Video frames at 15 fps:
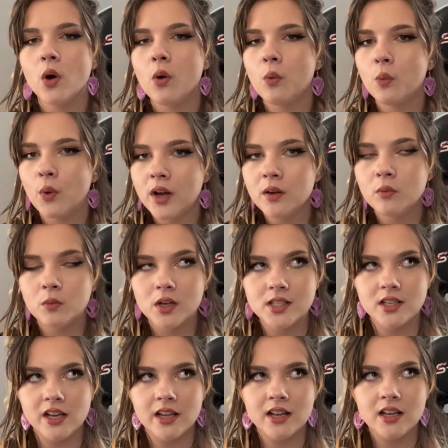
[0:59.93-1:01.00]
what was
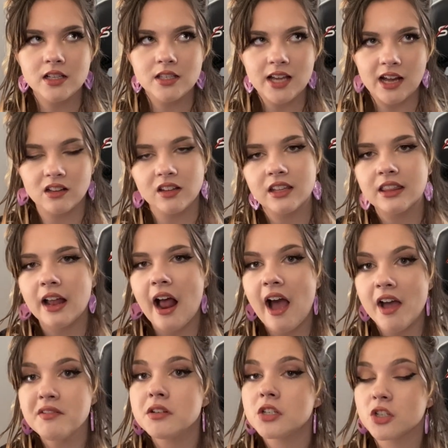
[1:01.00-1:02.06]
it exactly that I was